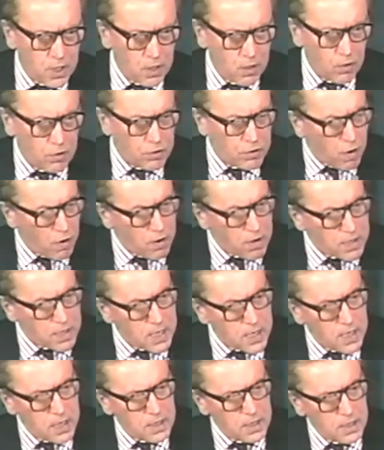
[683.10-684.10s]

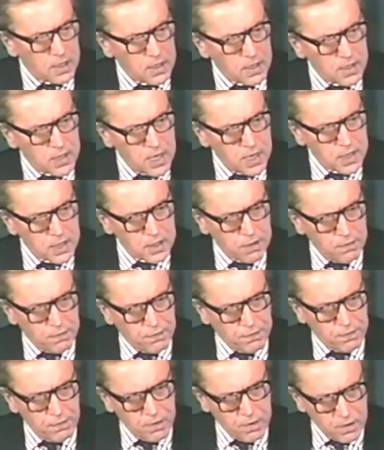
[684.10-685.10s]
authority in the sense
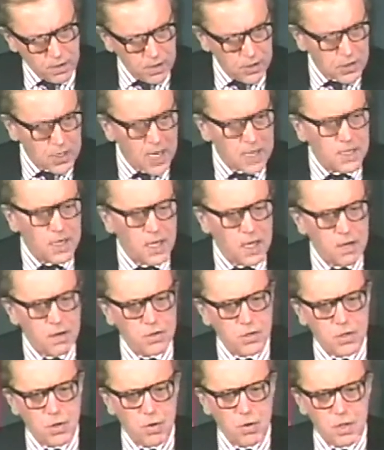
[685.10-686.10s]
of the satire and
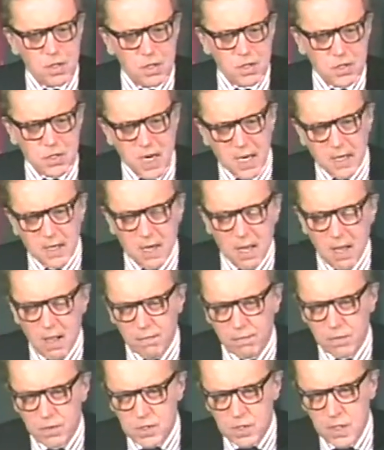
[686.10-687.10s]
so on, and the second
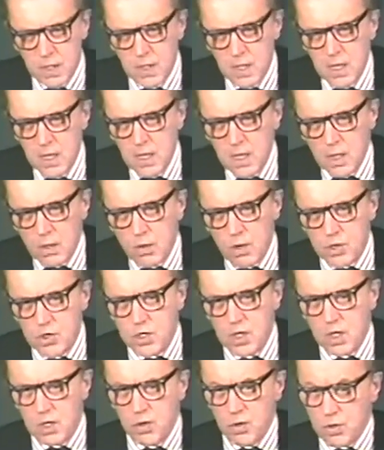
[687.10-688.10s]
half was
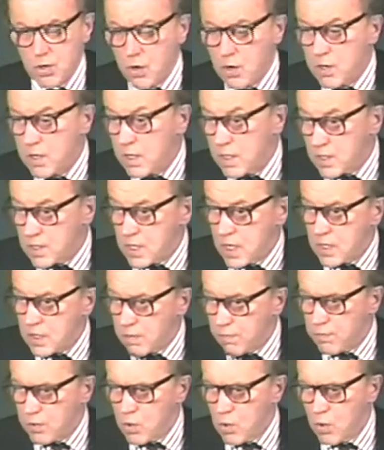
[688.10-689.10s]
questioning authority in the sense
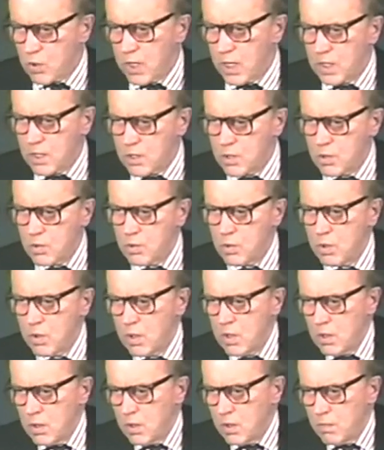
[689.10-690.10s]
of talking to
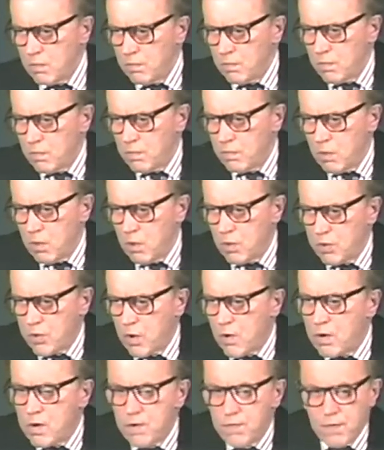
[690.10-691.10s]

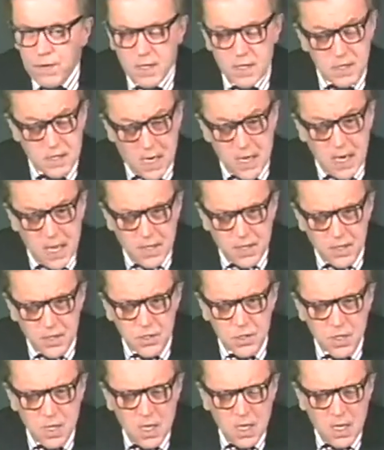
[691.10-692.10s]
authority figures and
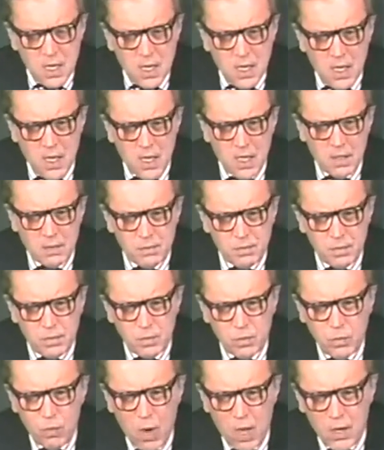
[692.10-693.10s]
others
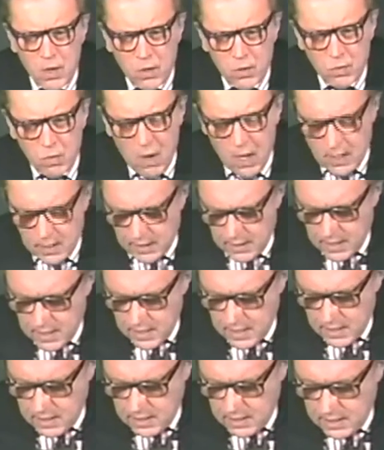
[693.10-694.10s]
one-on-one.
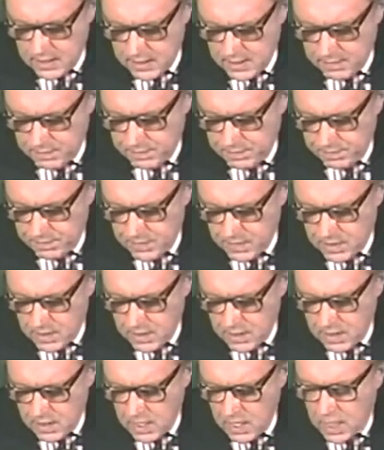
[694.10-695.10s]
And
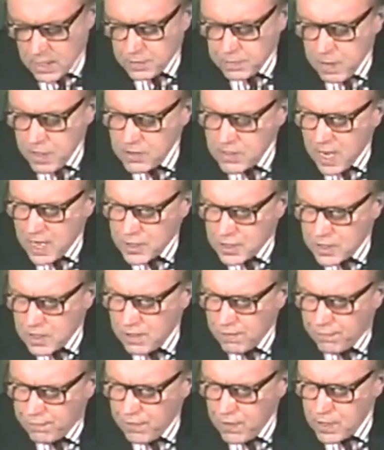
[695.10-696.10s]
I suppose actually
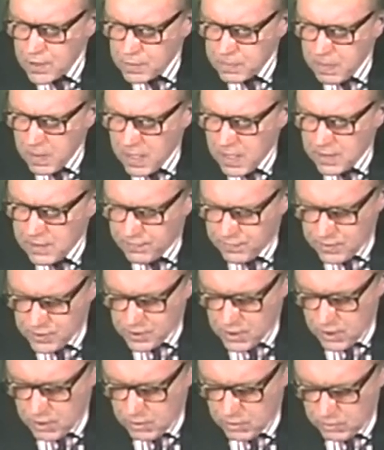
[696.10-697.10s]
the first part of this
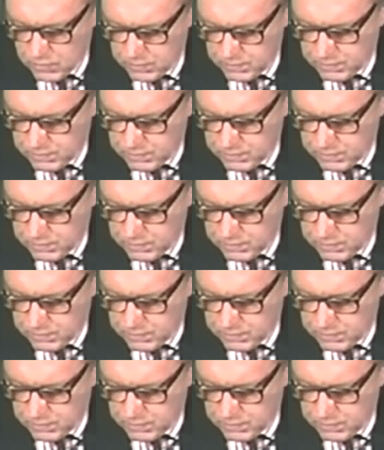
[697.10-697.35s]
whole